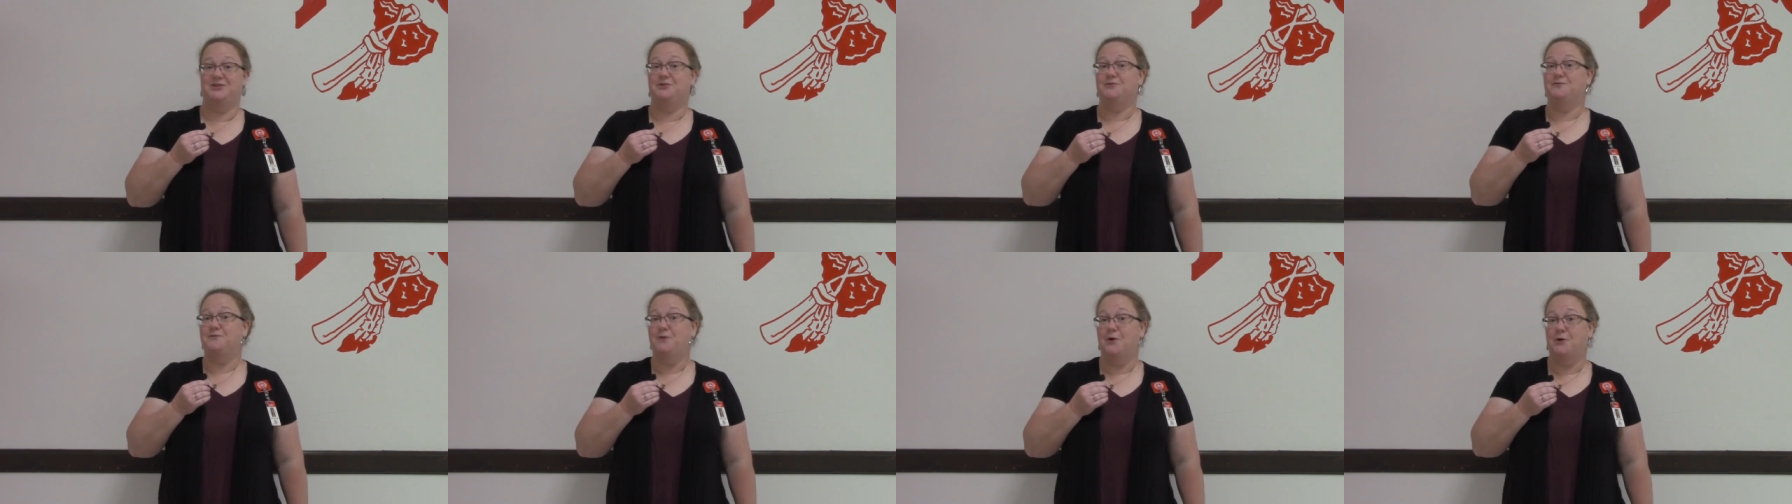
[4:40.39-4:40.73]

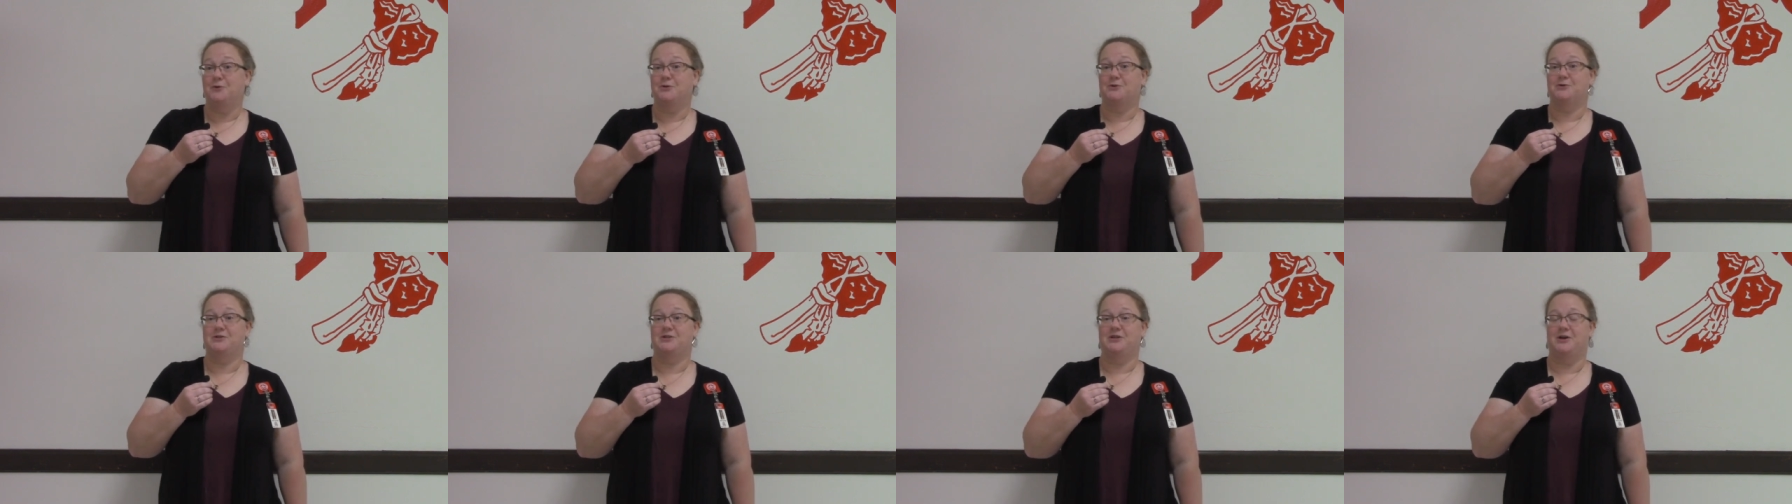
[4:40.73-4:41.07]

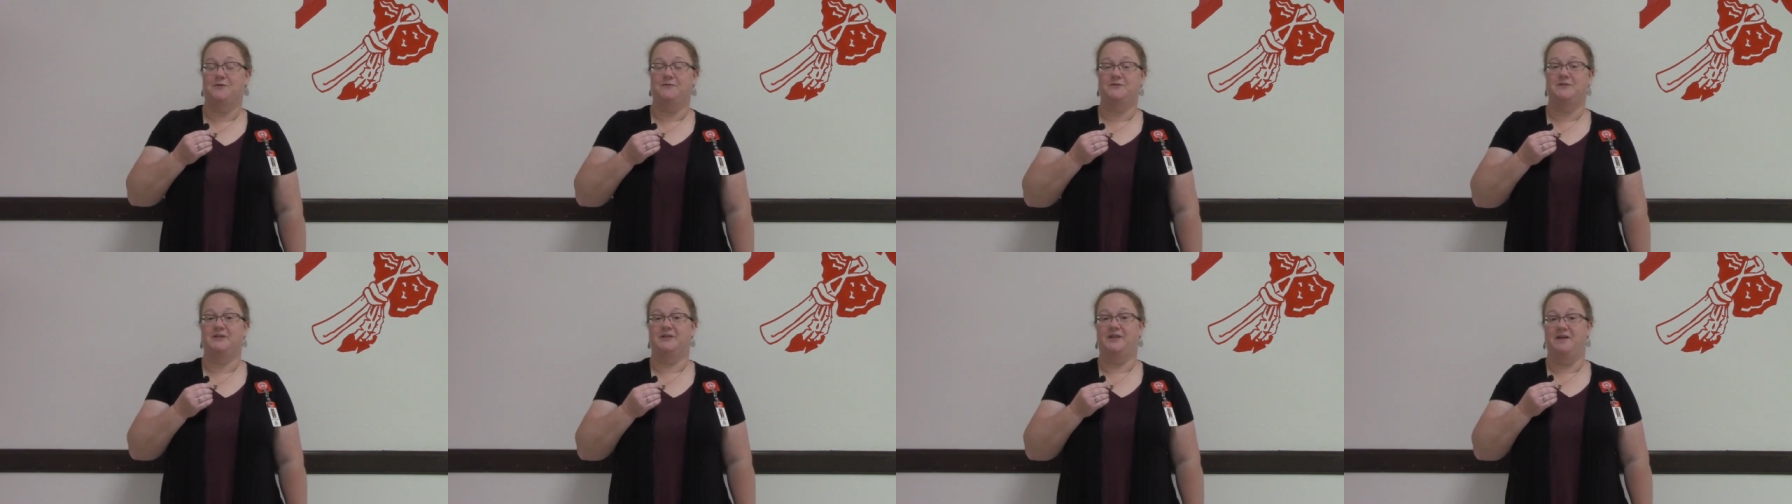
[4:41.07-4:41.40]
devote
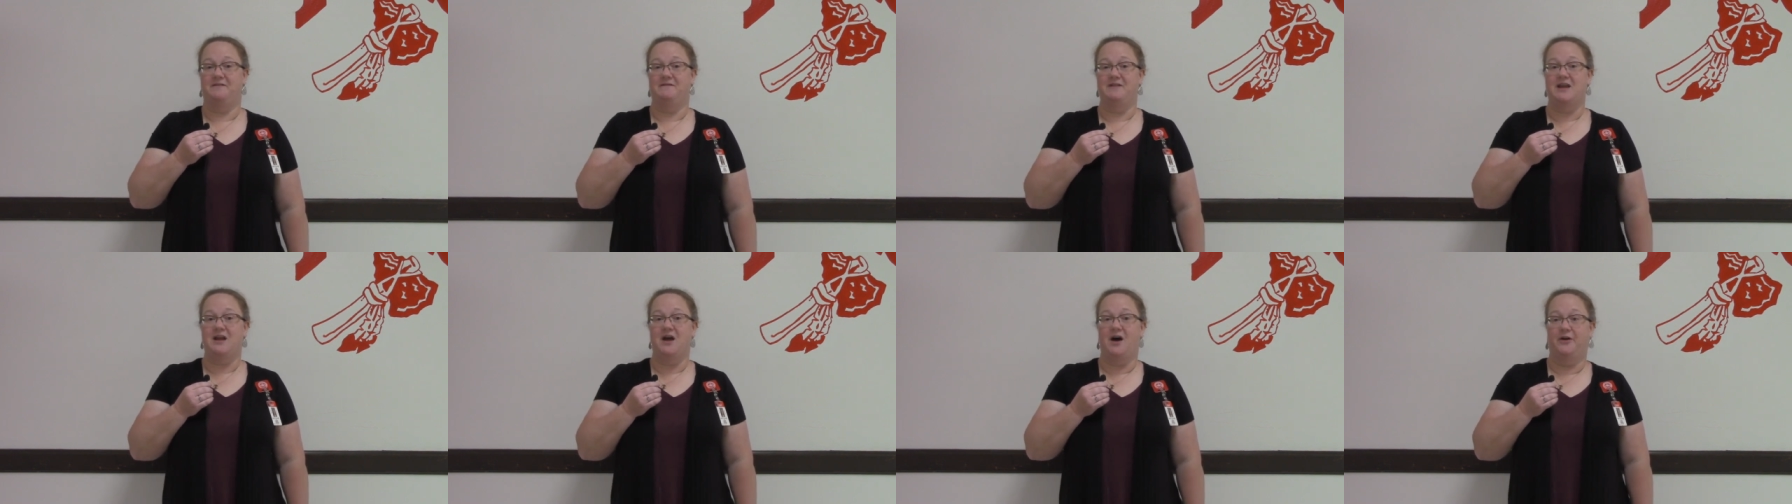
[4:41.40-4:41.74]
yourself to
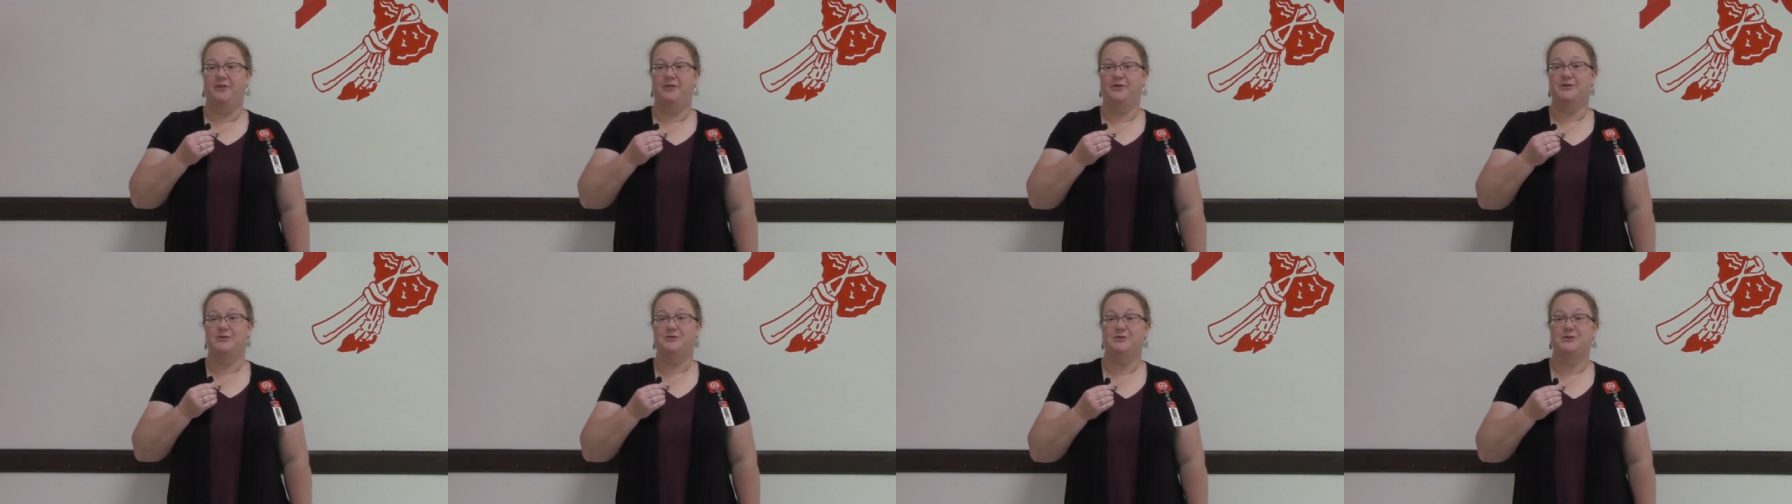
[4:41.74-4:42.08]
loving
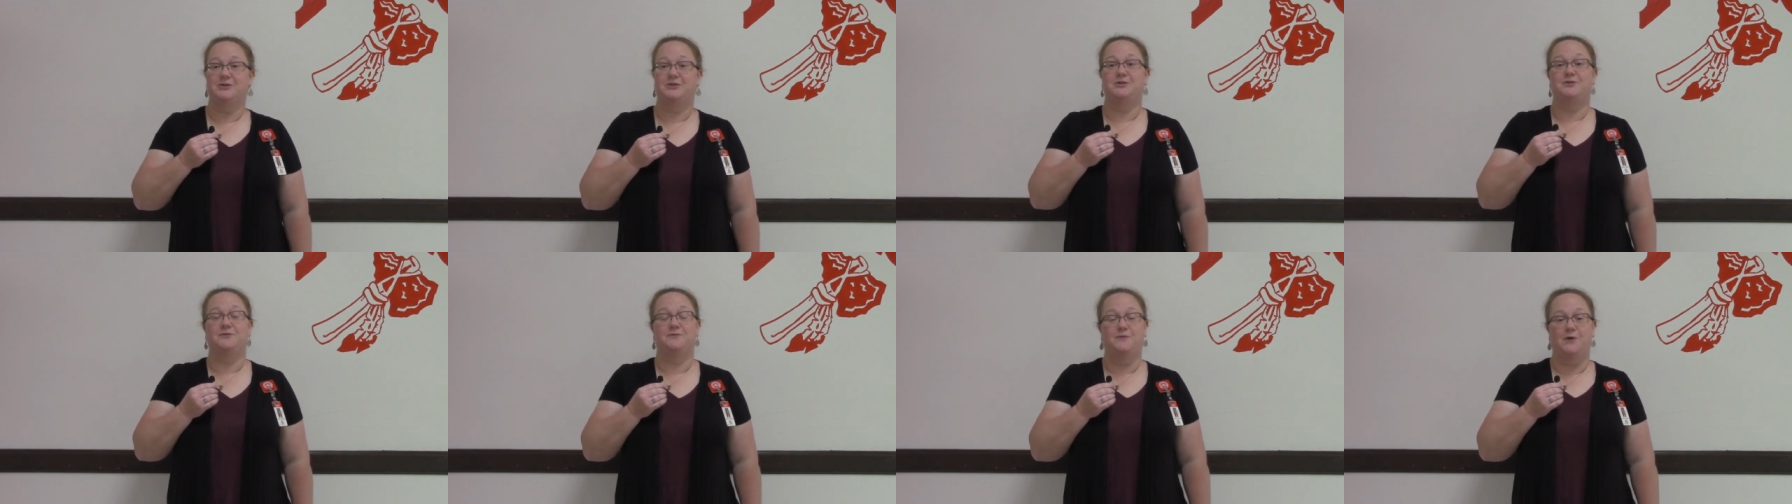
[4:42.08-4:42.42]

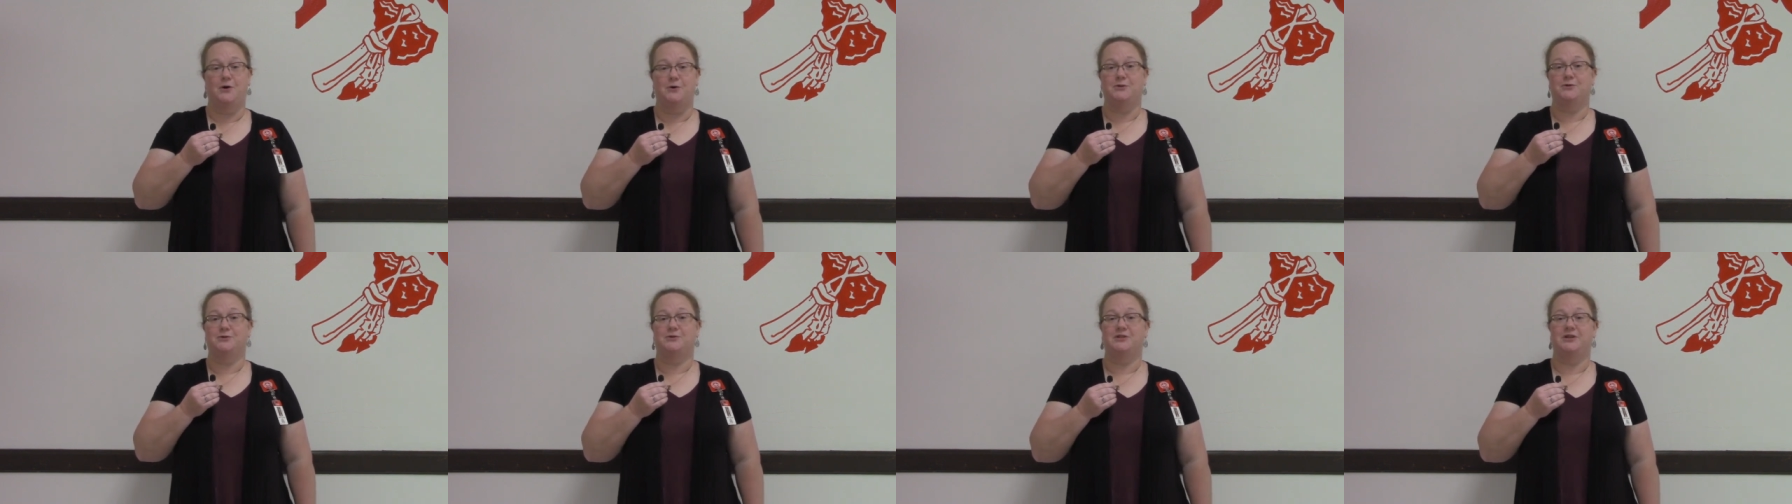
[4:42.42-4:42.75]
others,
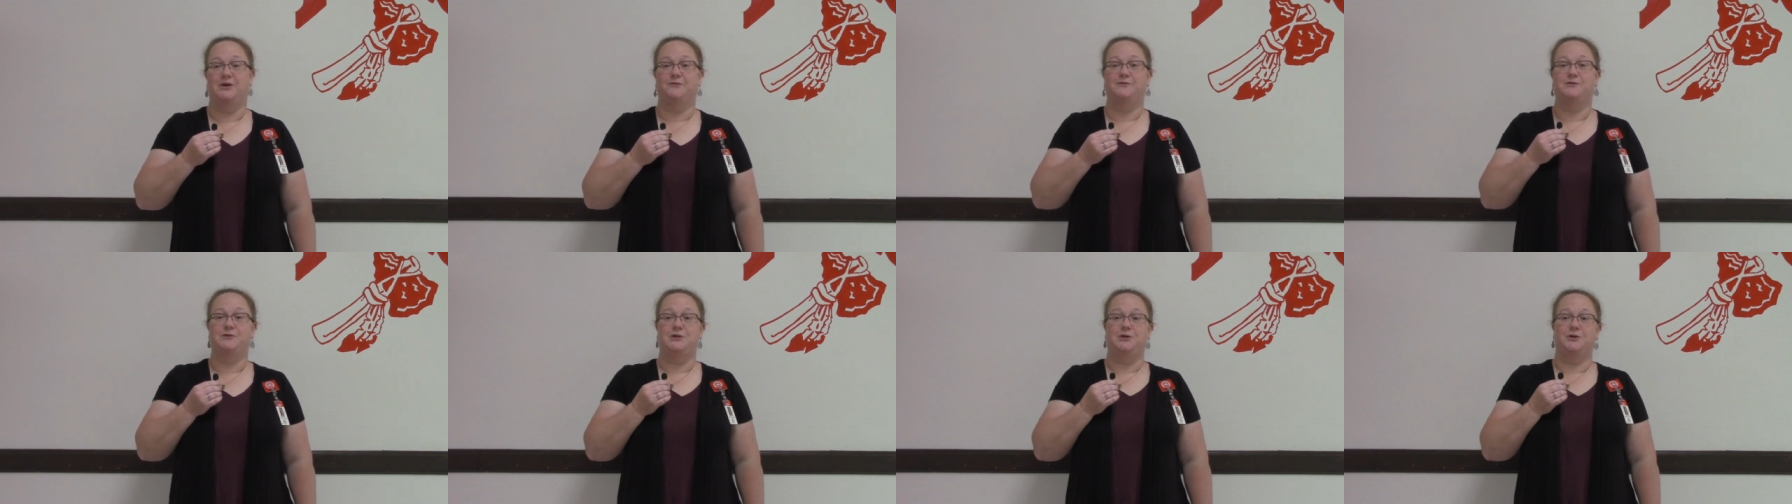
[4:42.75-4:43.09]
devote
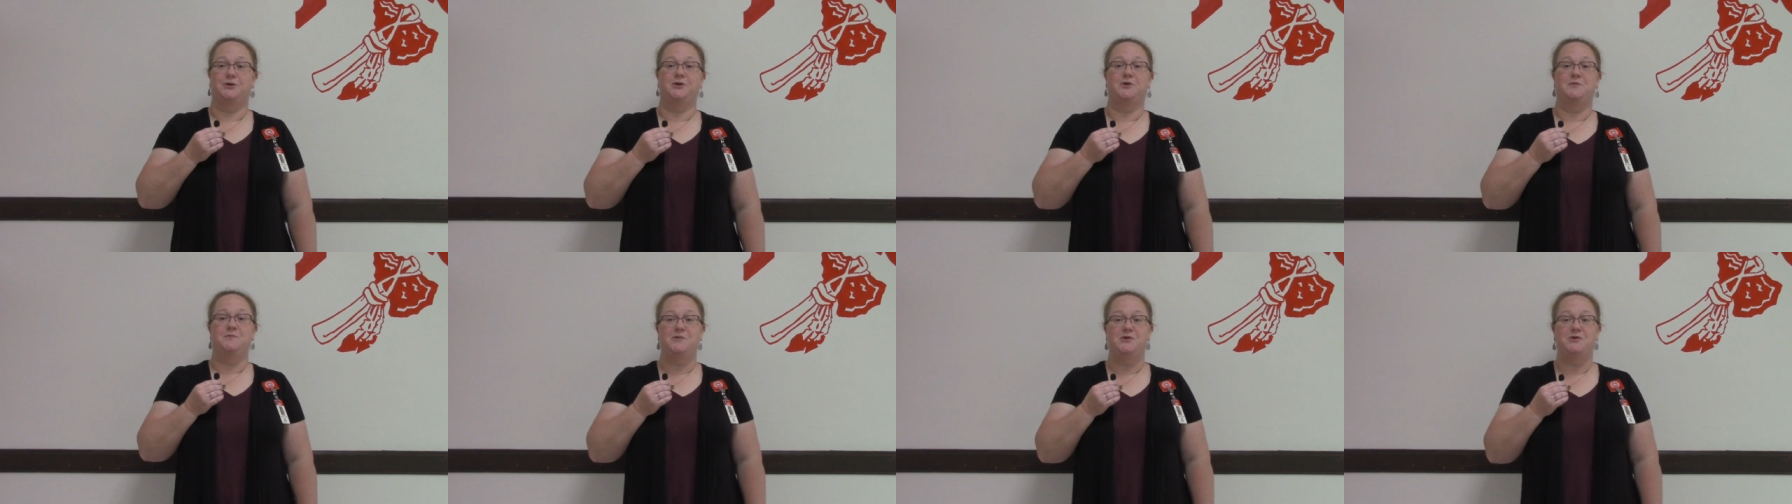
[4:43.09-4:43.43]
yourself to
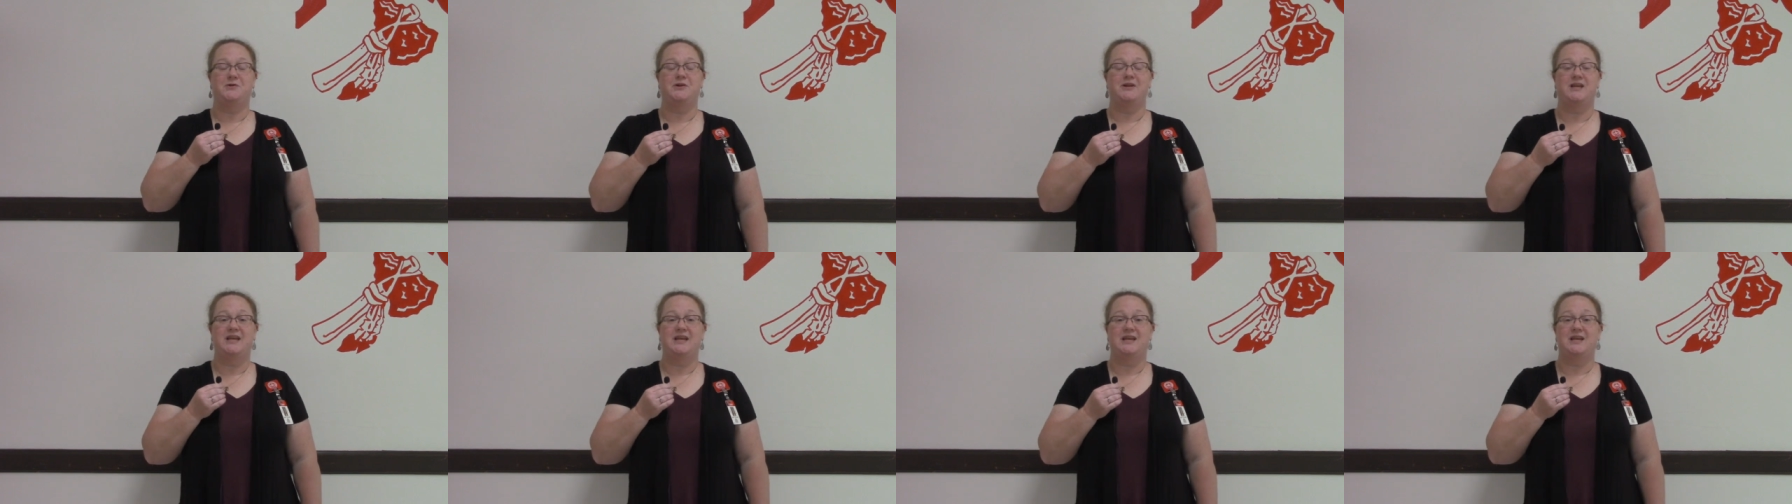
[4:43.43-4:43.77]
your
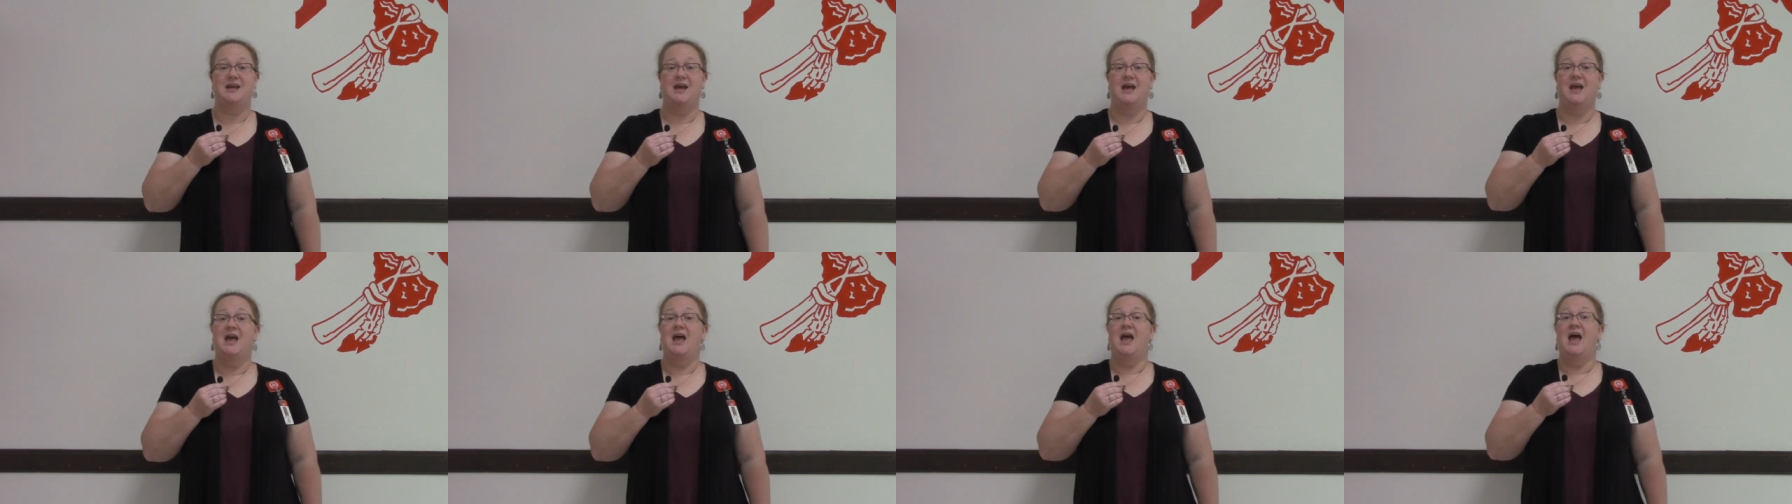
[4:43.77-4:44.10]
community,